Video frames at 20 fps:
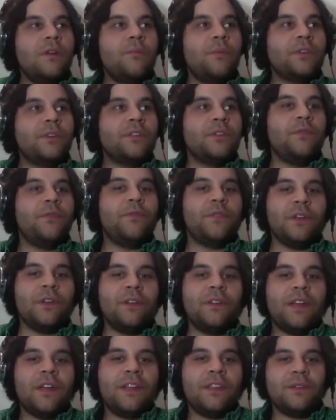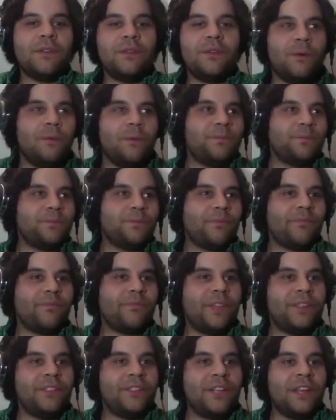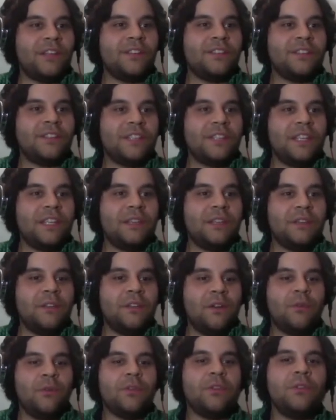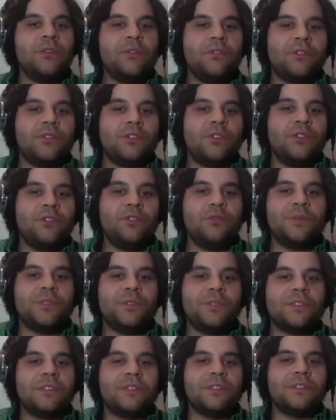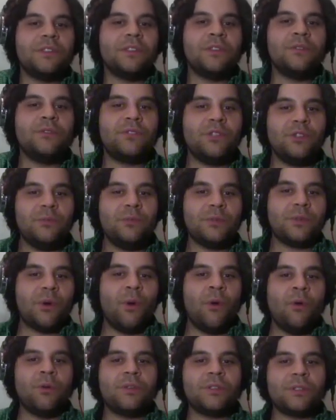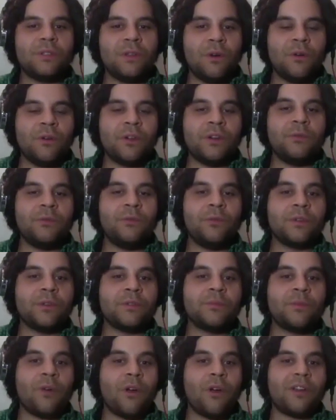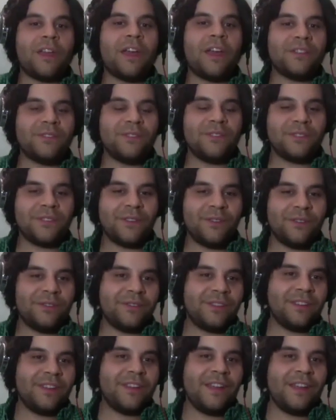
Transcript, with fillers: But do you feel like you know Gen Z? You know, YouTube's YouTube's old slogan was broadcast yourself.